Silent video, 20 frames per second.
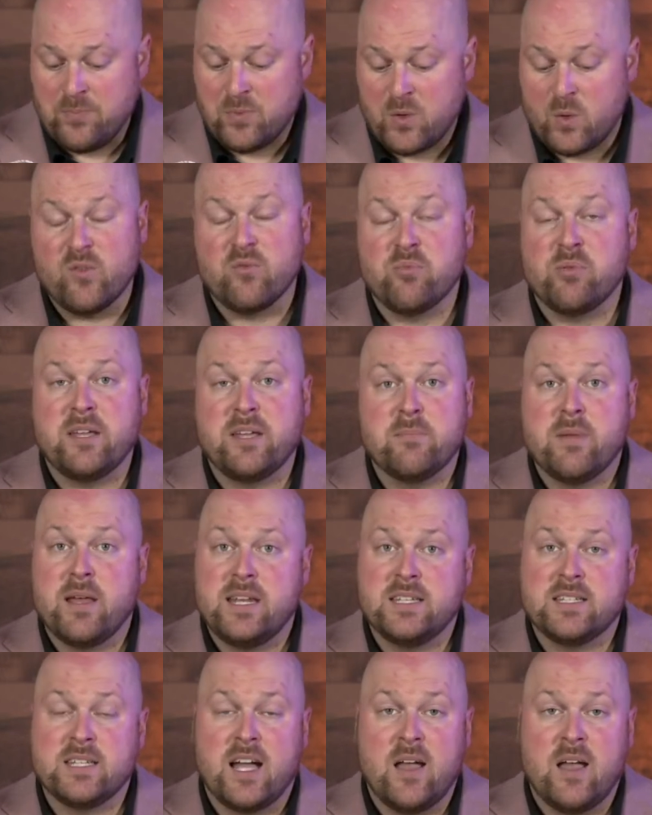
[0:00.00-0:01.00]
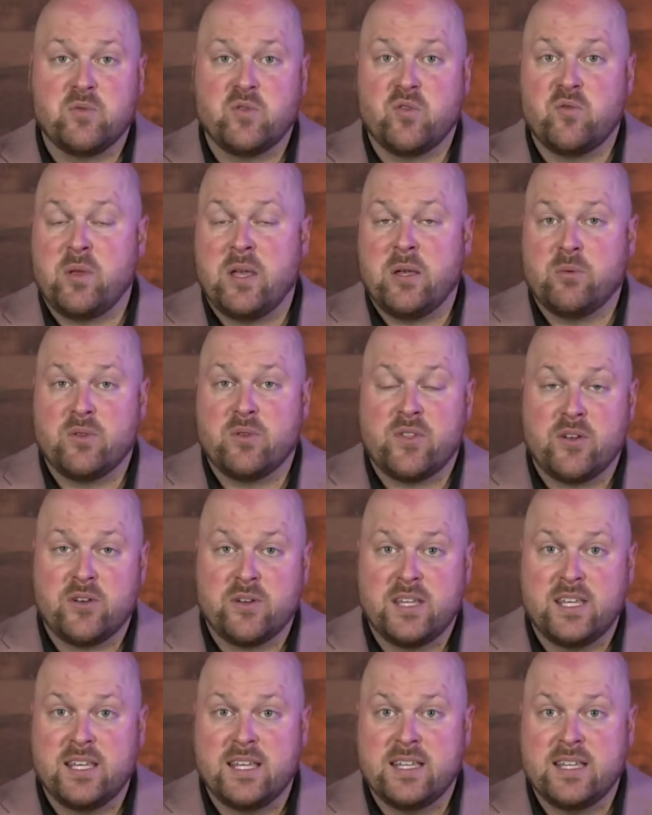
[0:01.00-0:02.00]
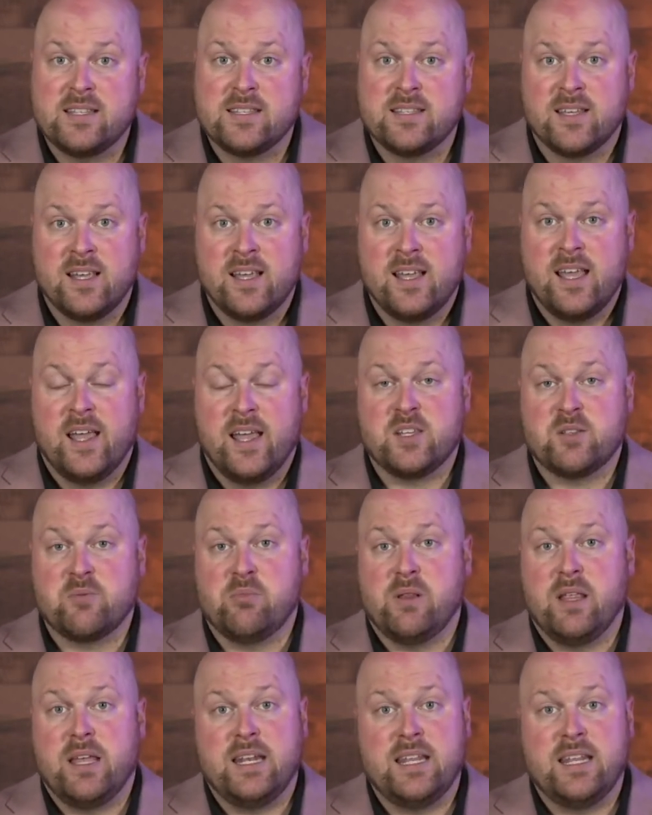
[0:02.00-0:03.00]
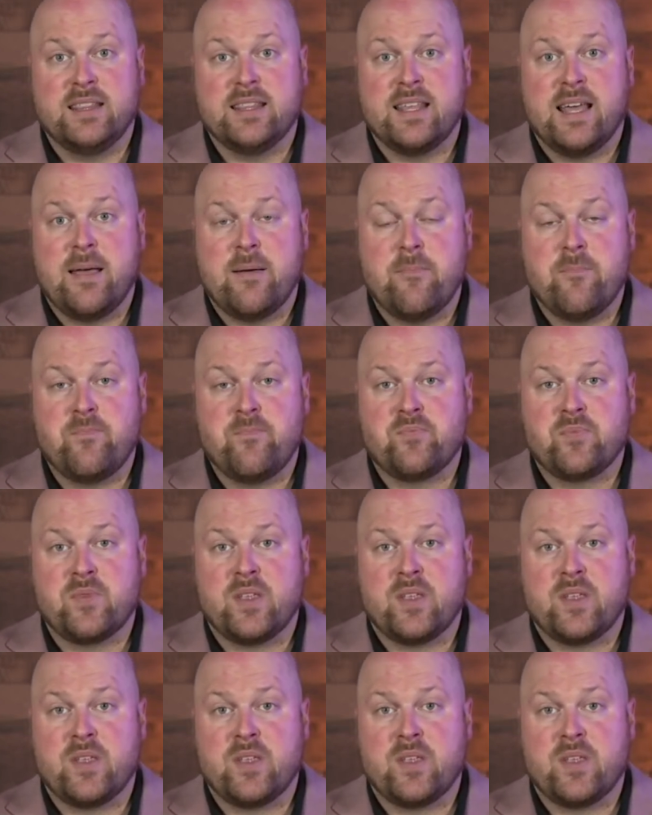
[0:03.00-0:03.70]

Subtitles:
We've played many times. We've played with our kids, explaining them.